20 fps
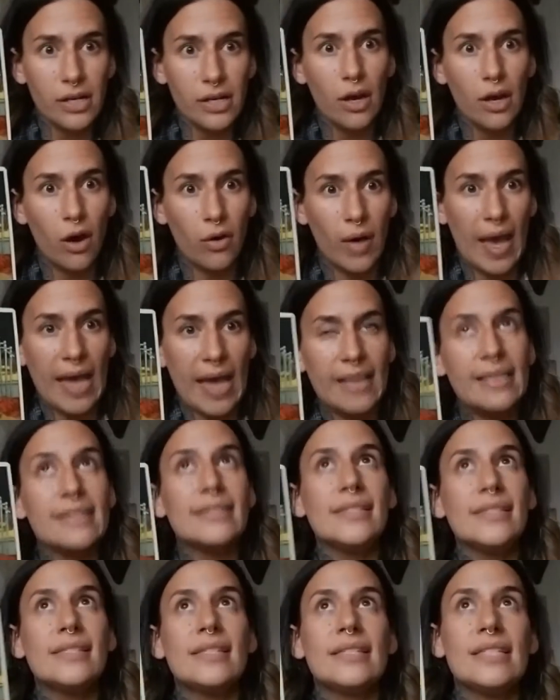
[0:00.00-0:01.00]
Okay, this
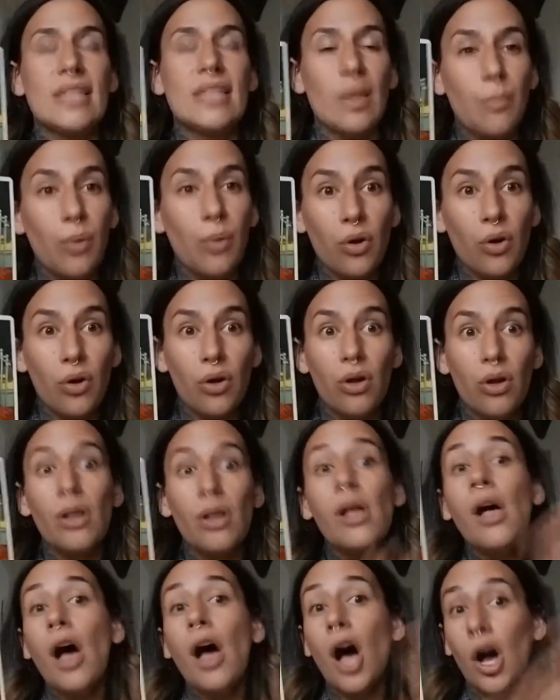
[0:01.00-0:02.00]
is a typical
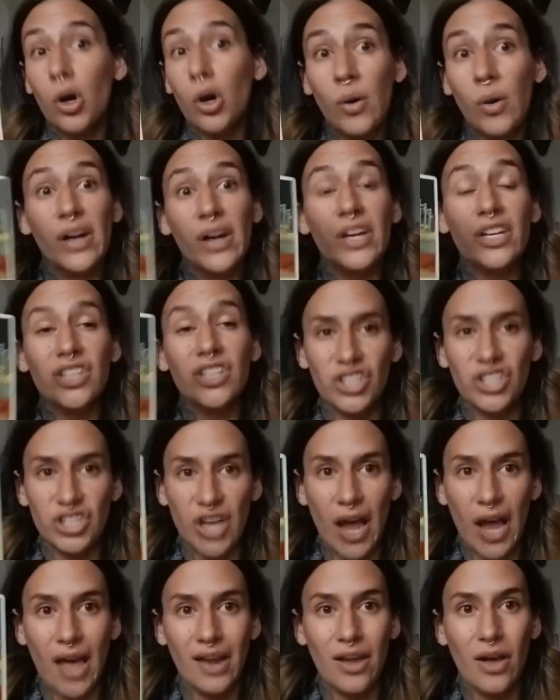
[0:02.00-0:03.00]
Aquarius
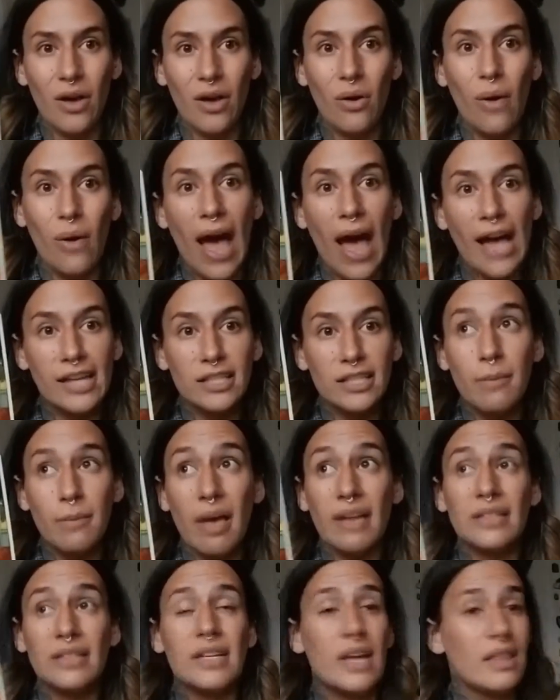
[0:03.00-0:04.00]
shadow
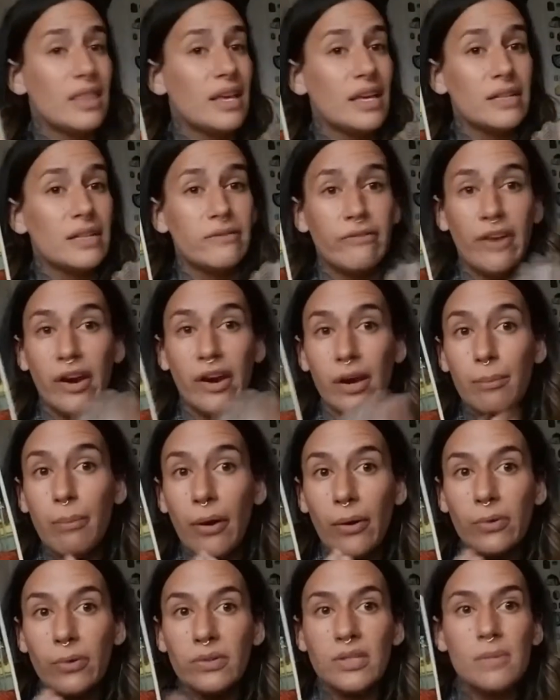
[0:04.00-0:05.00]
aspect, and I think it's very
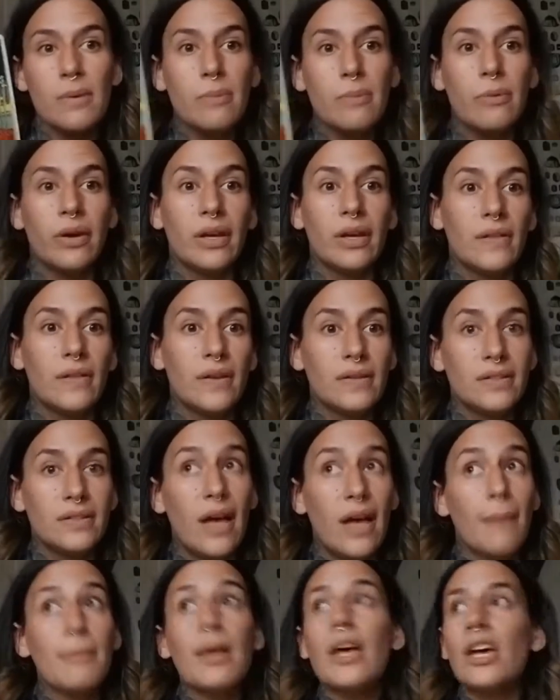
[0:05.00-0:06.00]
potent to be bringing this
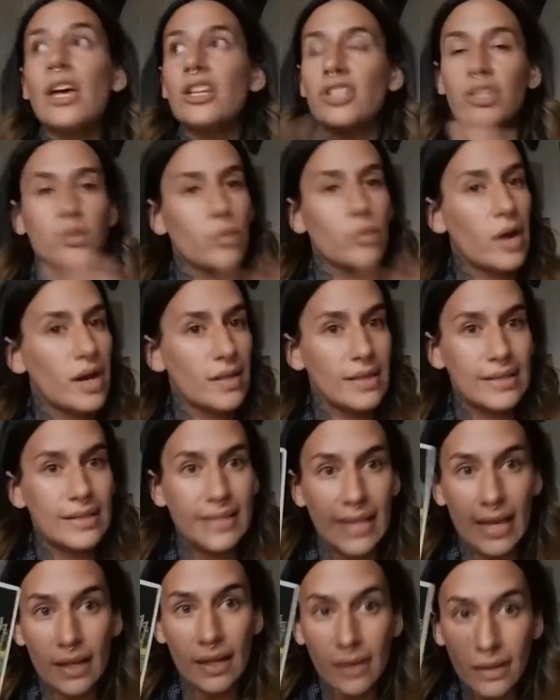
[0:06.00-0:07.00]
up just right at the
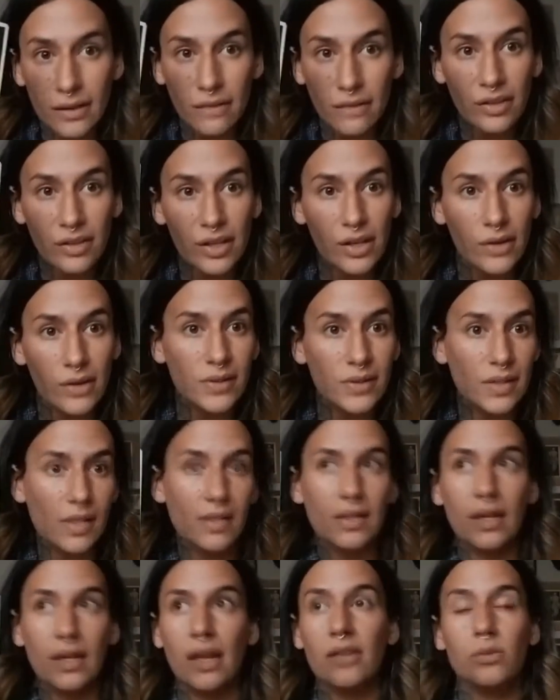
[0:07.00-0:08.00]
tail end of Leo
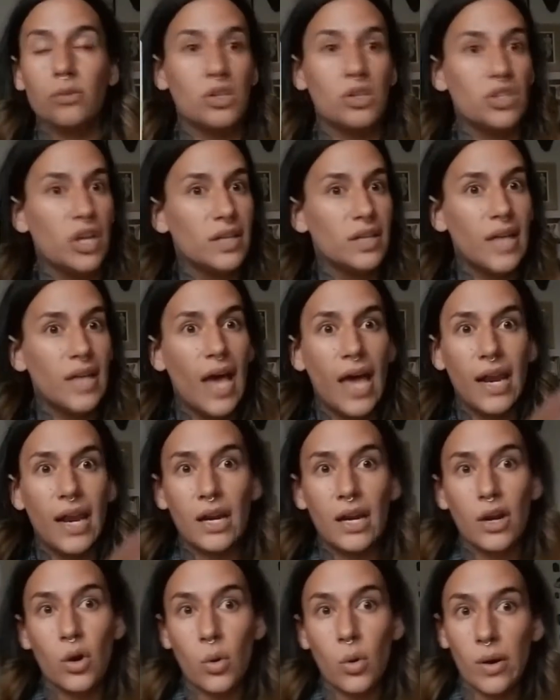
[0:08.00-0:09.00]
season, as we just had an
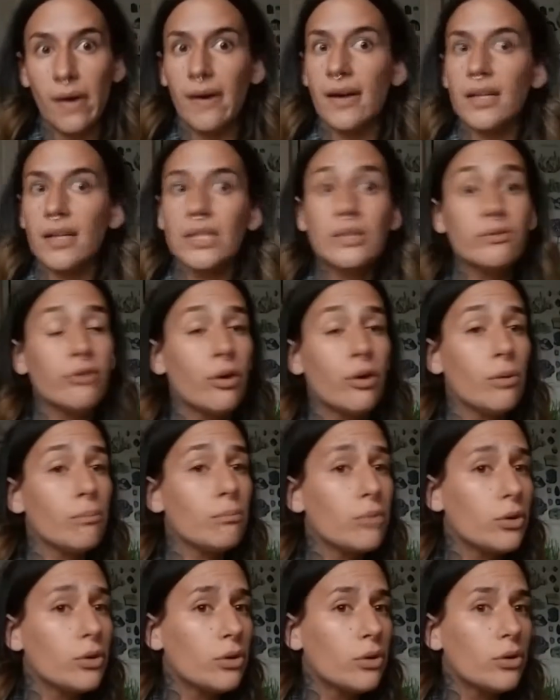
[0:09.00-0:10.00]
Aquarius full
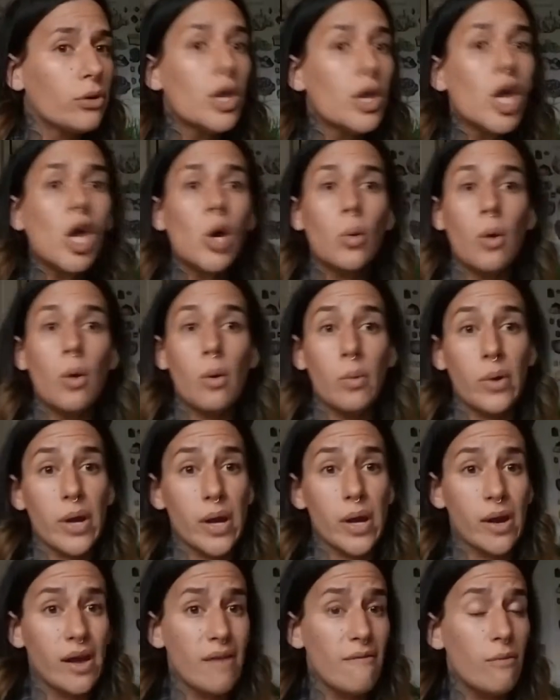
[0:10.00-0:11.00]
moon where
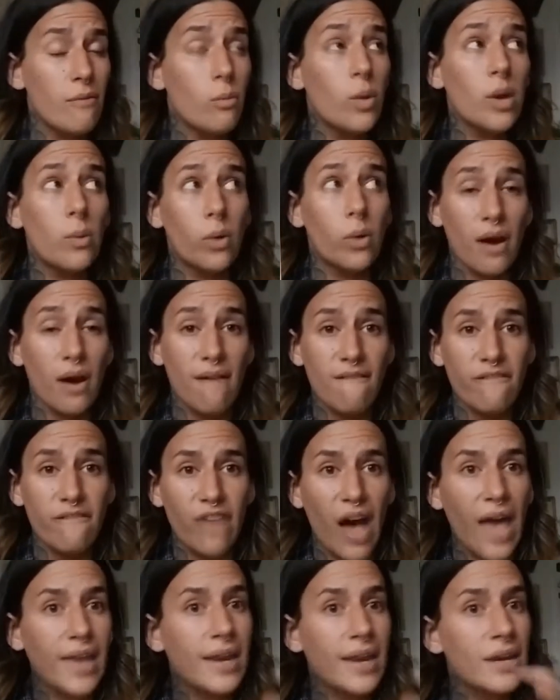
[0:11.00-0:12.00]
we were
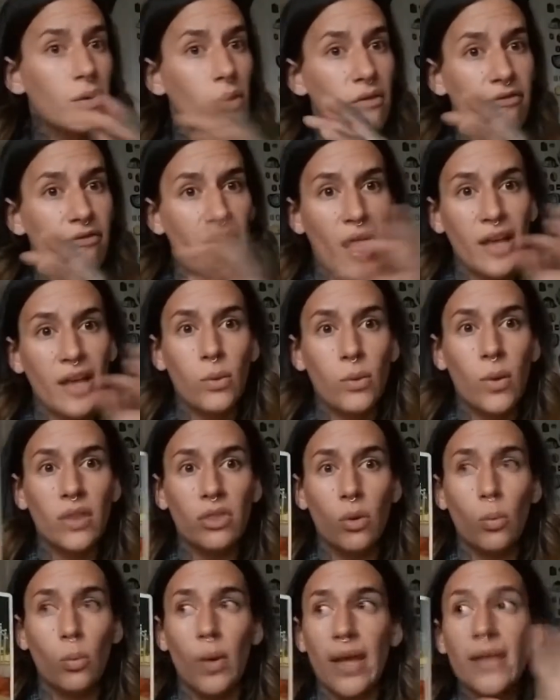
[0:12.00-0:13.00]
invited to evaluate the
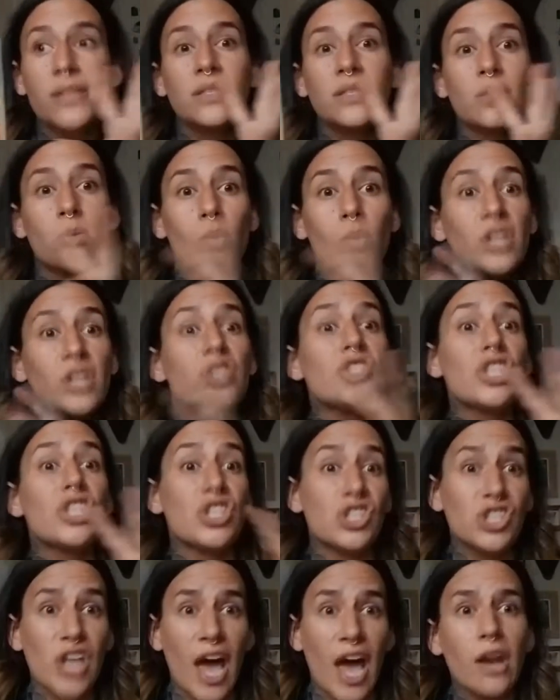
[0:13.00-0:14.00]
ways in which the
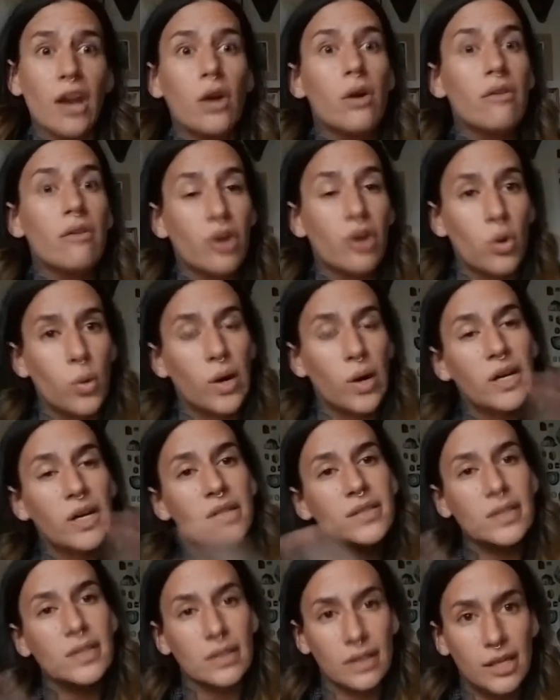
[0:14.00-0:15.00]
shadow of Aquarius
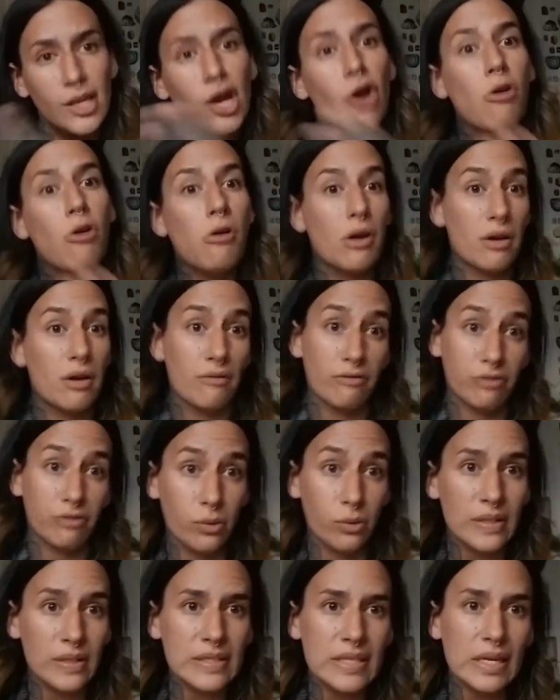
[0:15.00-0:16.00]
and Leo are
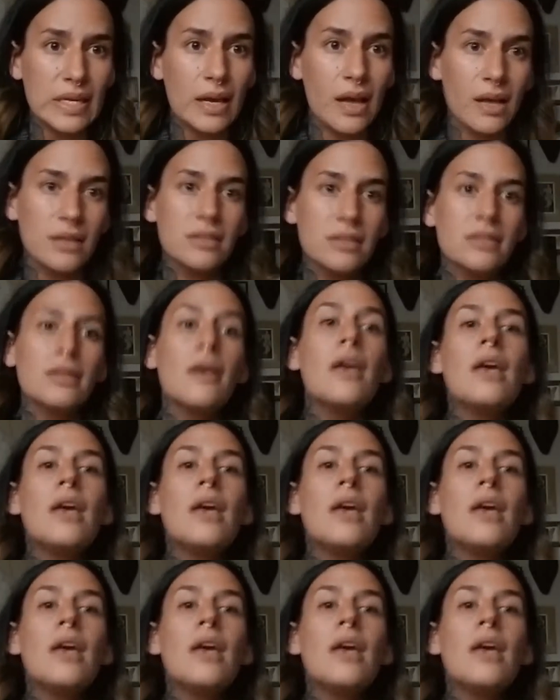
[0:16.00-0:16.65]
influencing us.